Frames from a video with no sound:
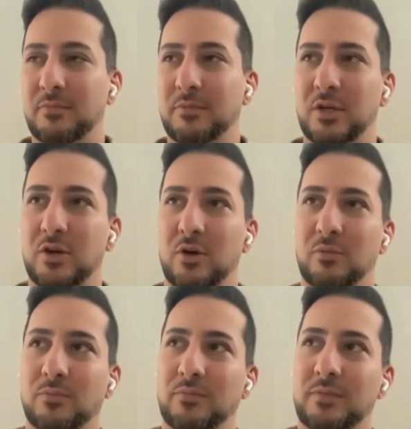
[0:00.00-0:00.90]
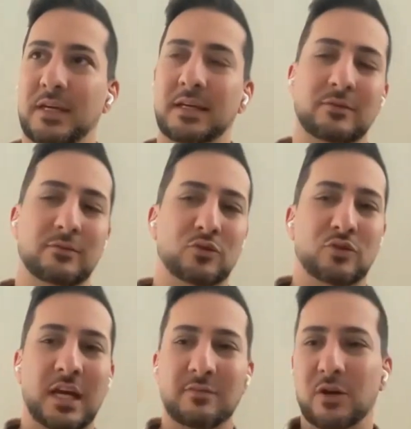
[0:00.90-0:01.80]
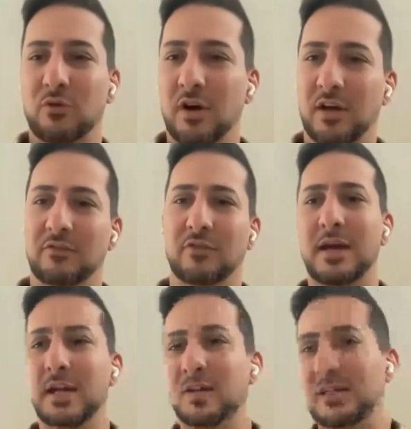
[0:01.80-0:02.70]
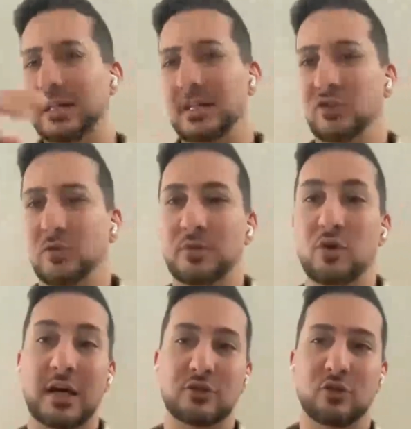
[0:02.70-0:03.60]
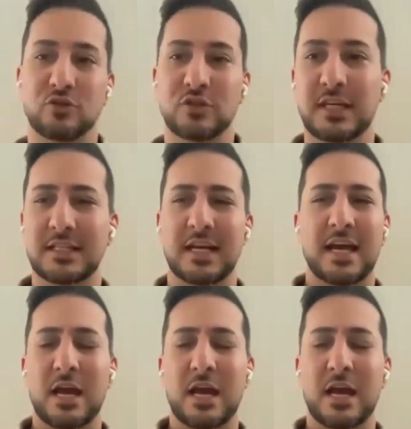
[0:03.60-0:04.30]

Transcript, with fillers: you know, he gave me the wrong information. Then he told me, no, I told you this.